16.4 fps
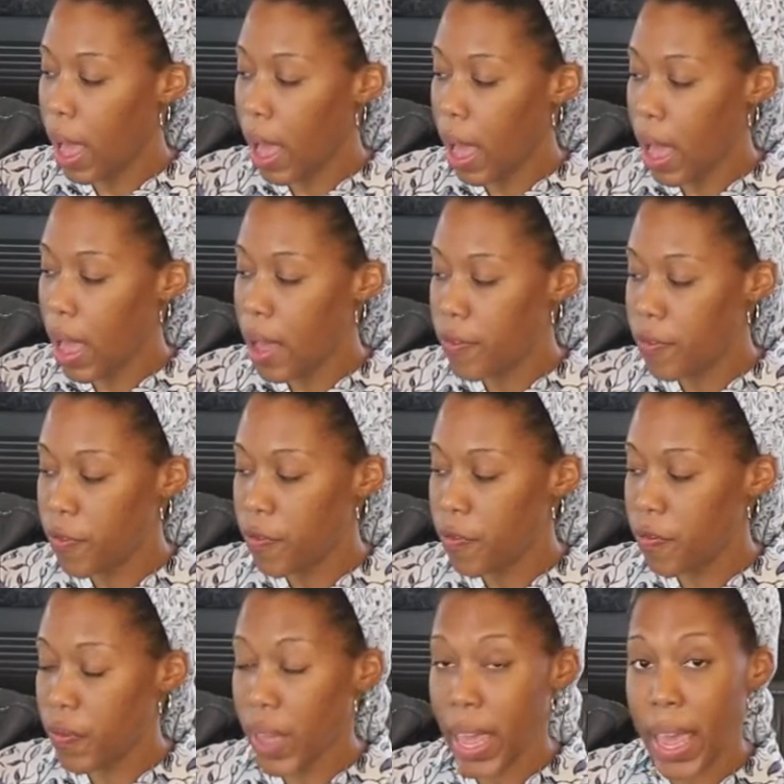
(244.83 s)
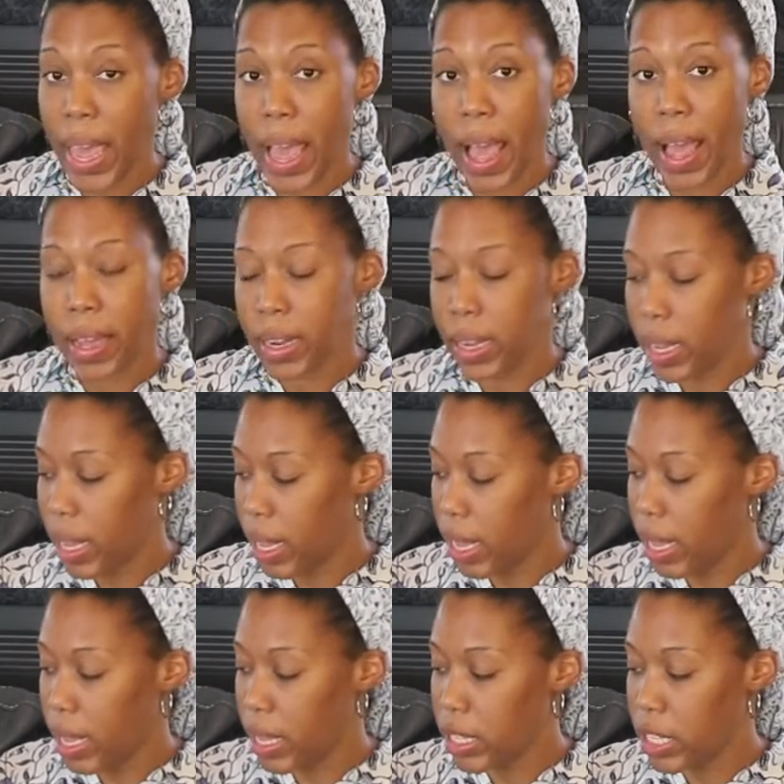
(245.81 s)
A fan
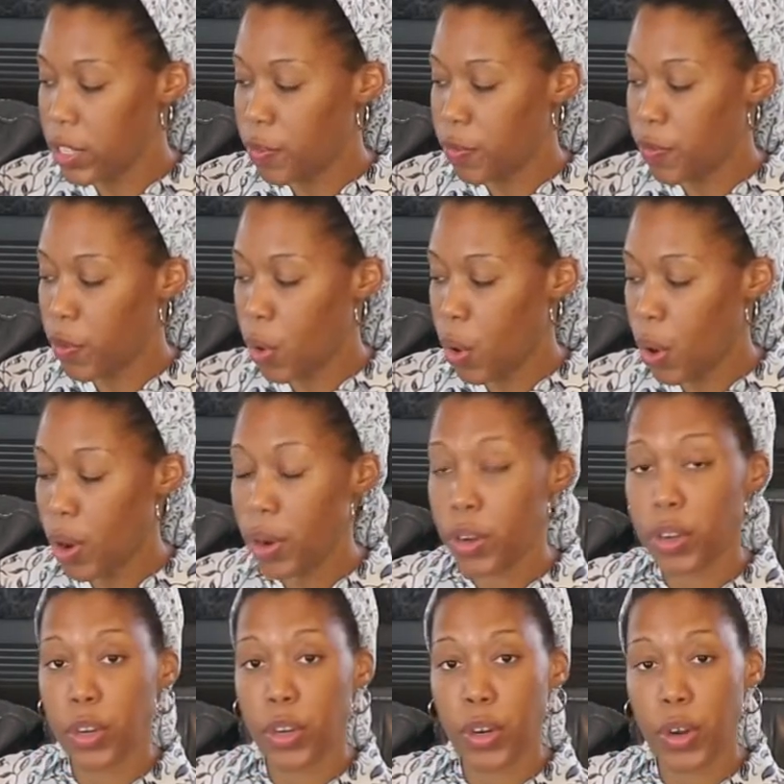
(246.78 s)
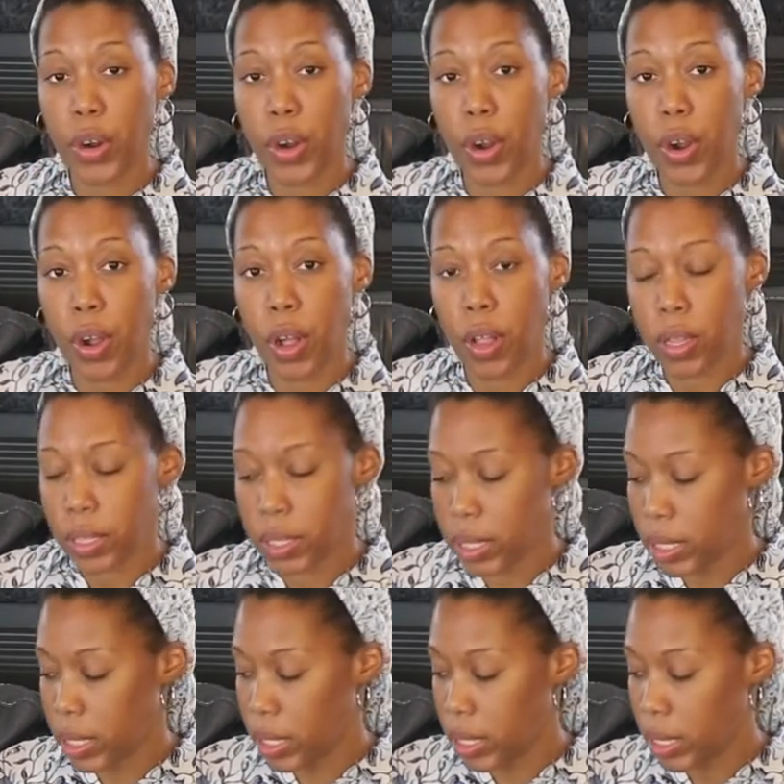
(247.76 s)
is for
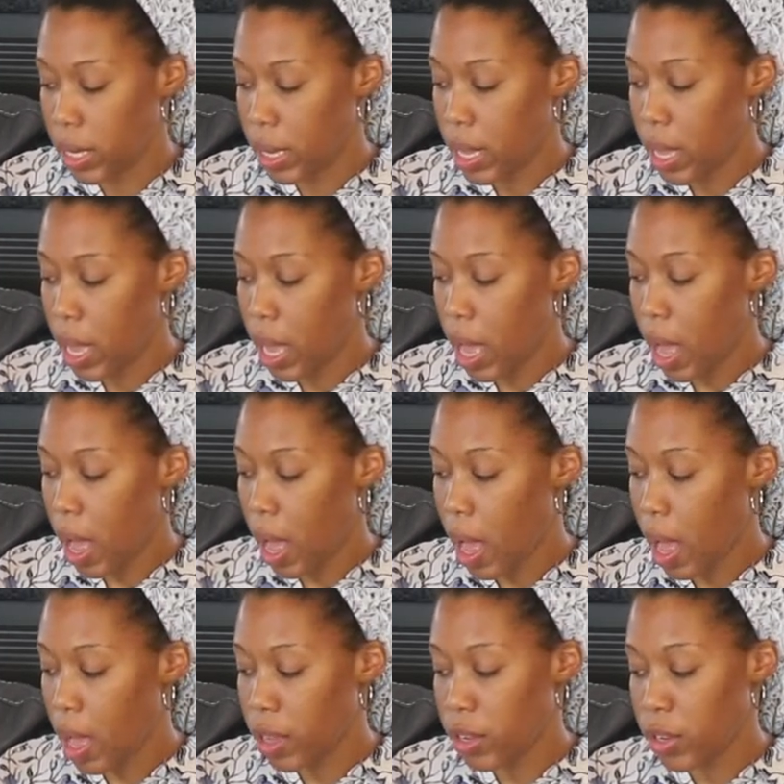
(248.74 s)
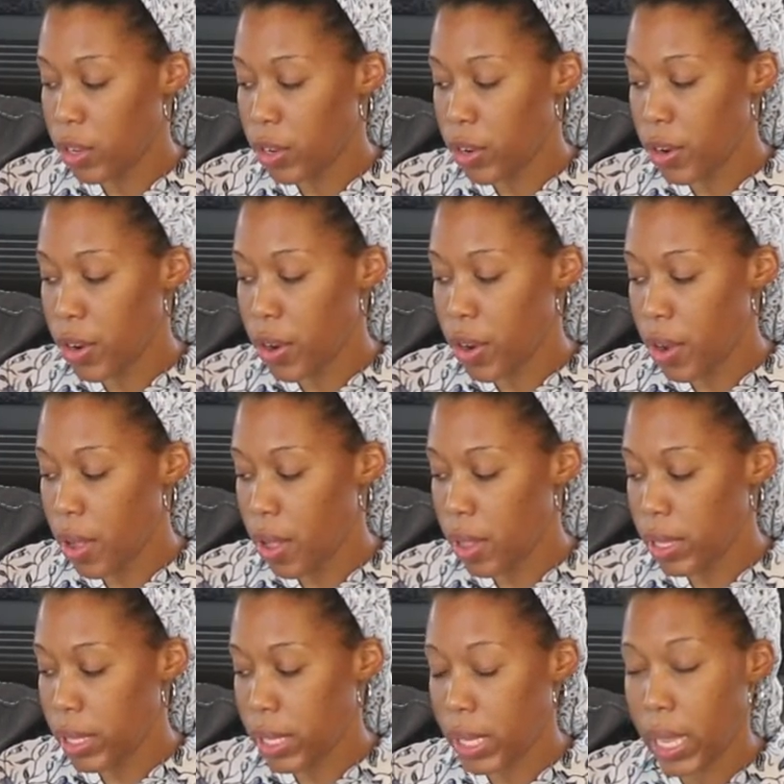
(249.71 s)
girls. A
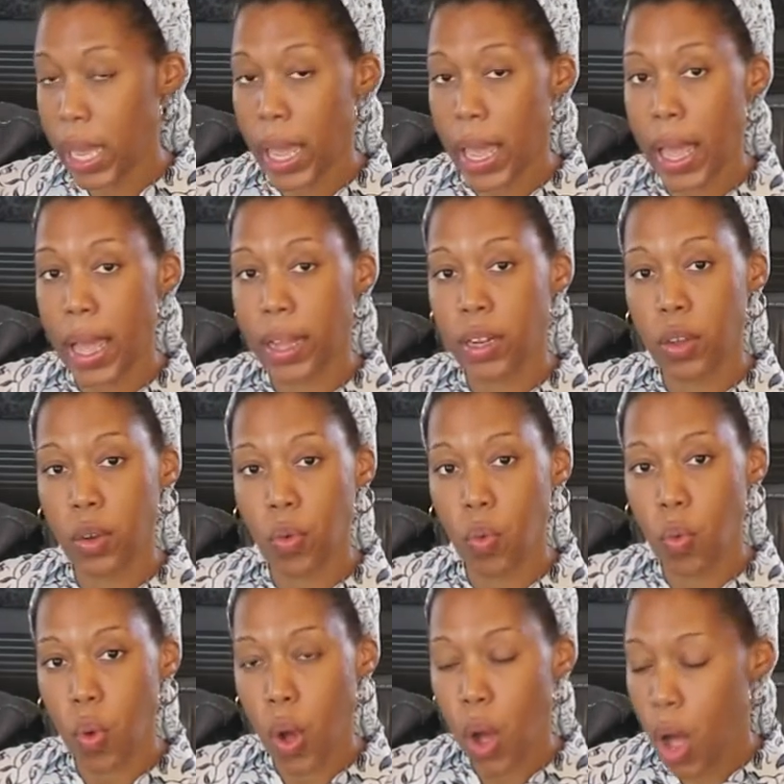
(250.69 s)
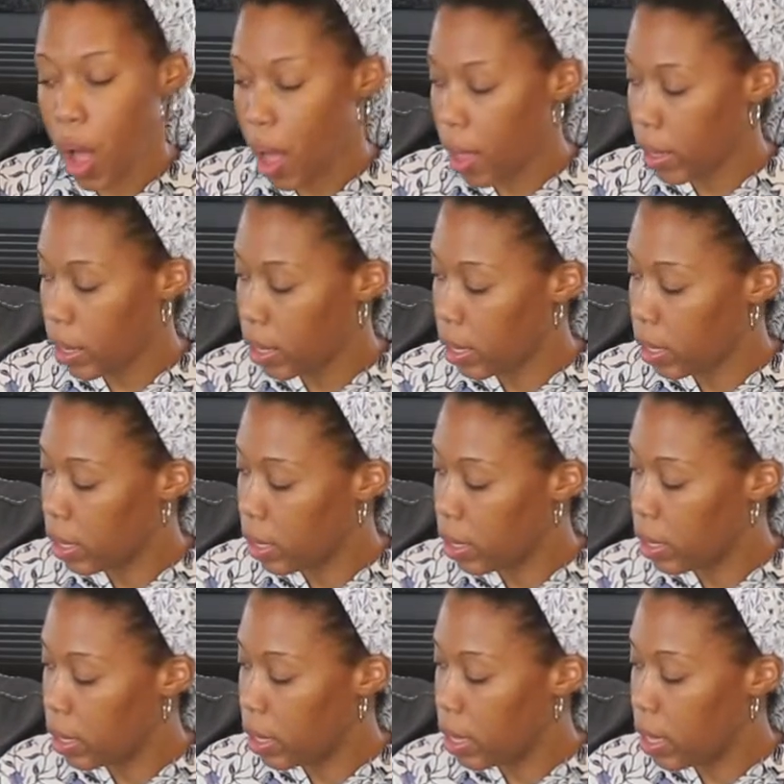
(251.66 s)
girl can walk.
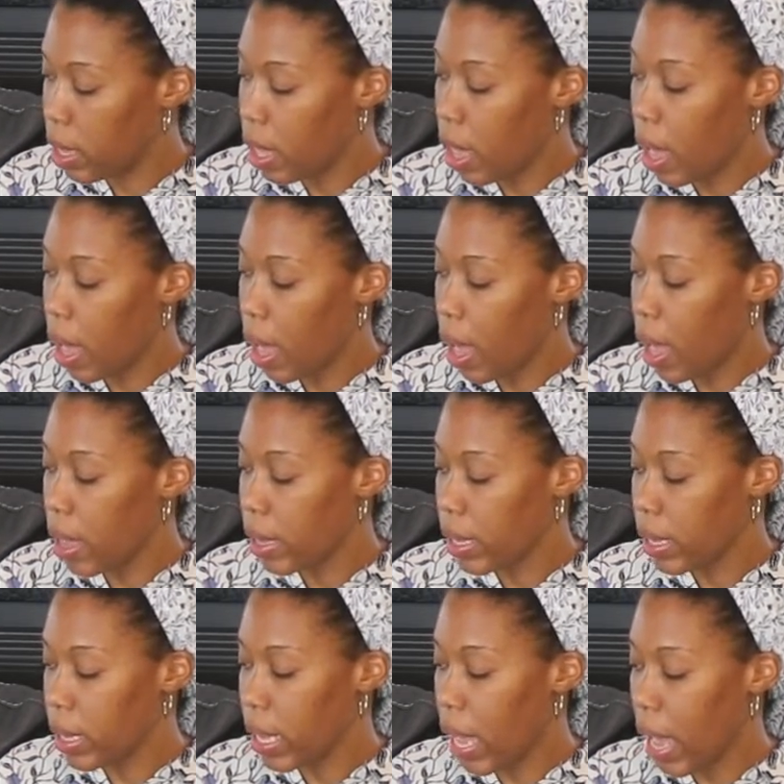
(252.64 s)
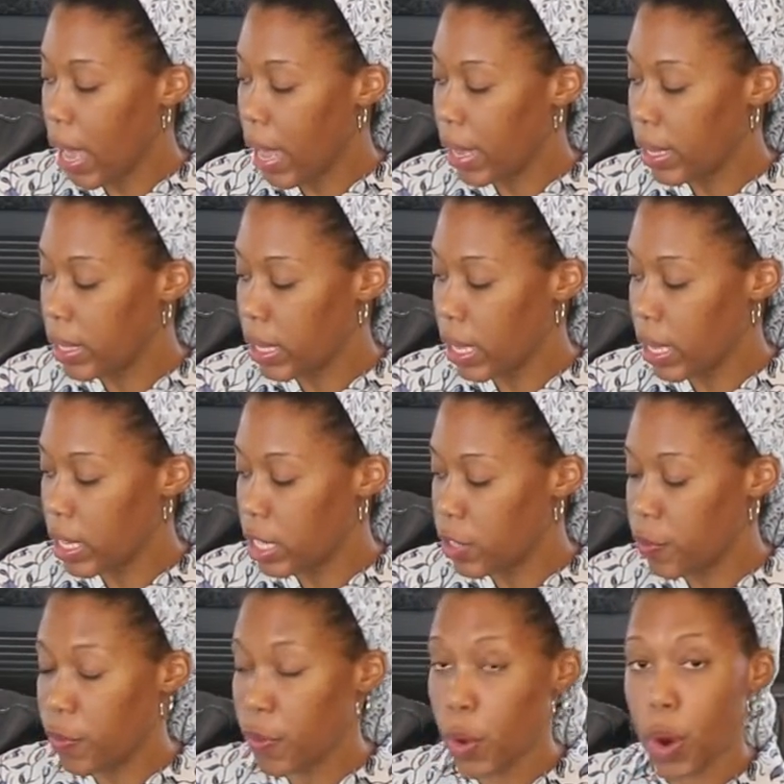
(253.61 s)
A kite
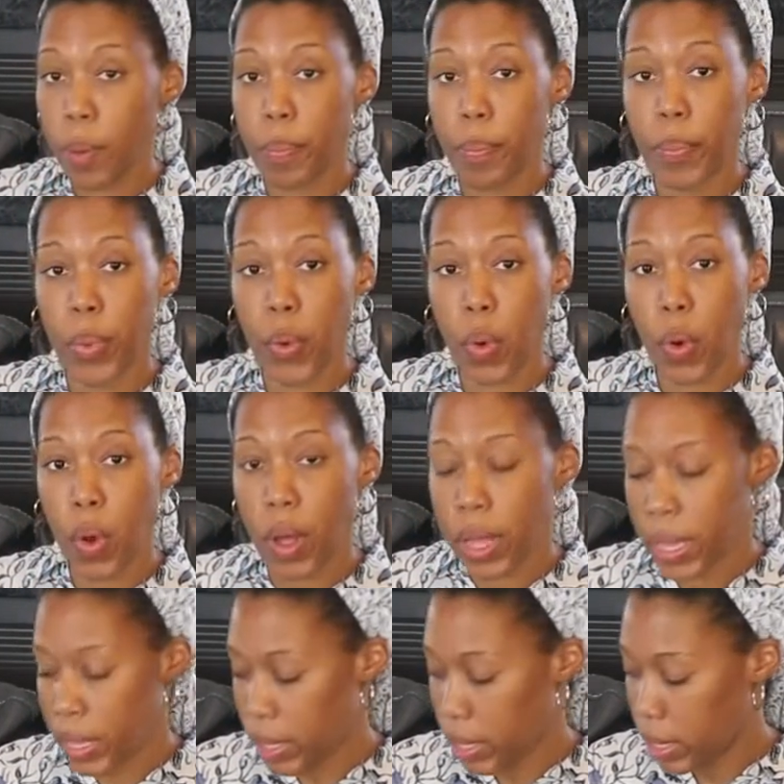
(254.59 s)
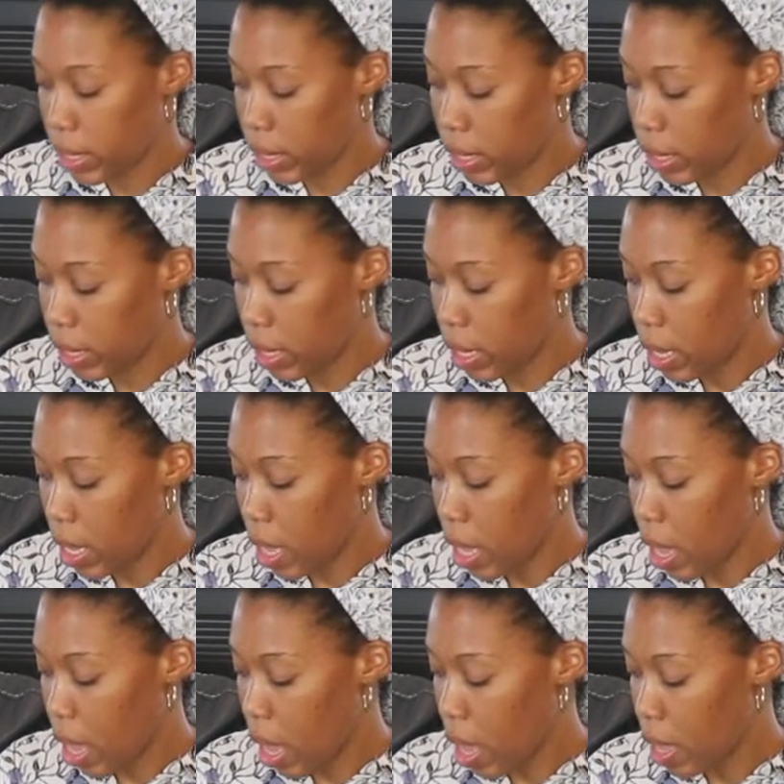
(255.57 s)
is for boys.
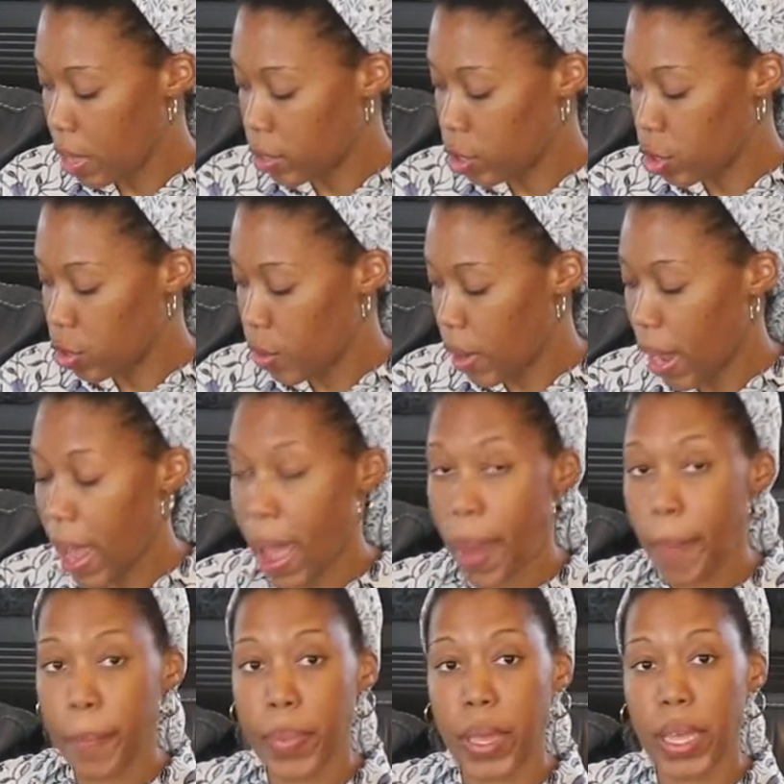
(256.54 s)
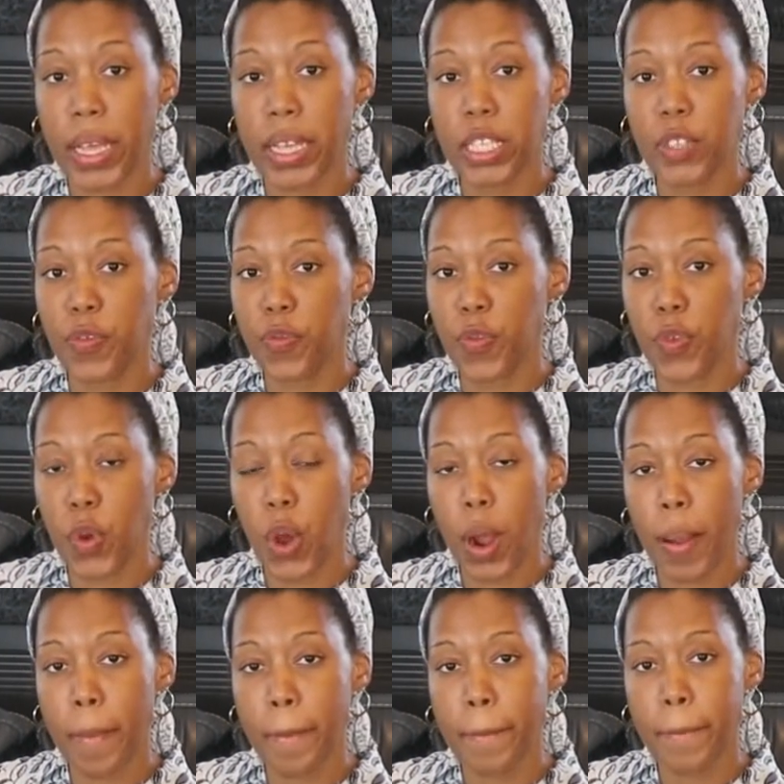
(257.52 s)
A trap is
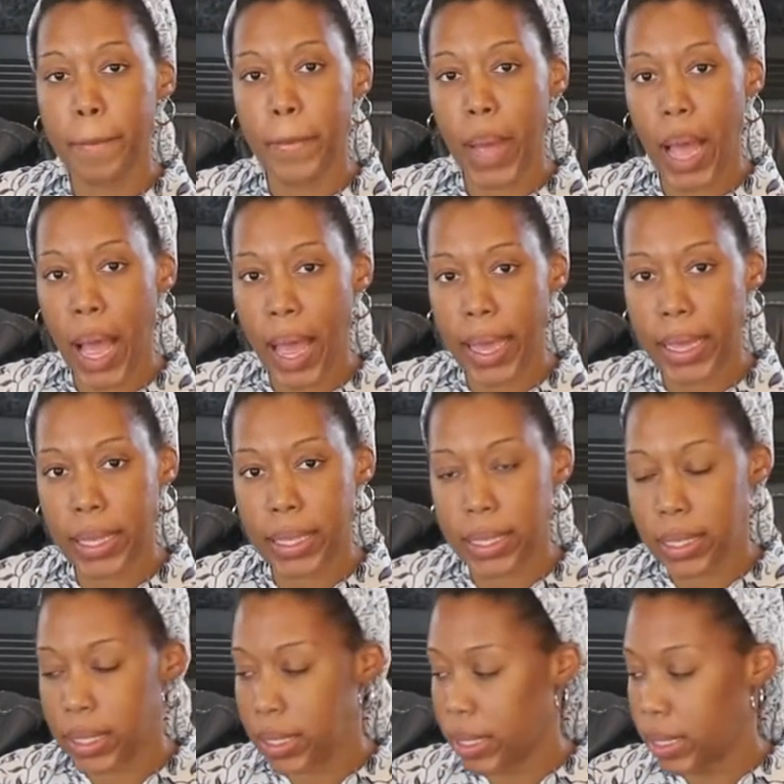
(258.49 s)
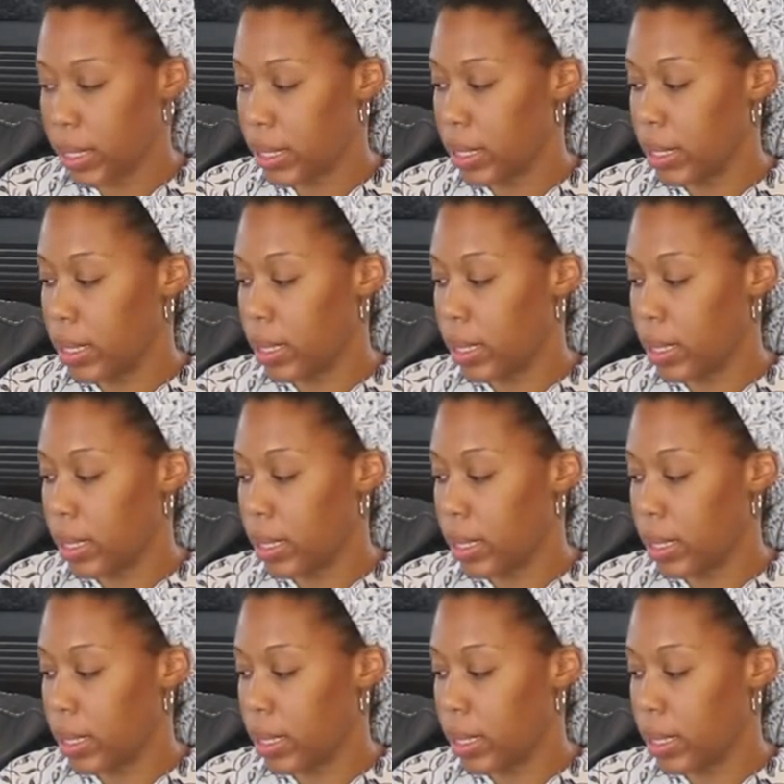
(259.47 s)
for mice.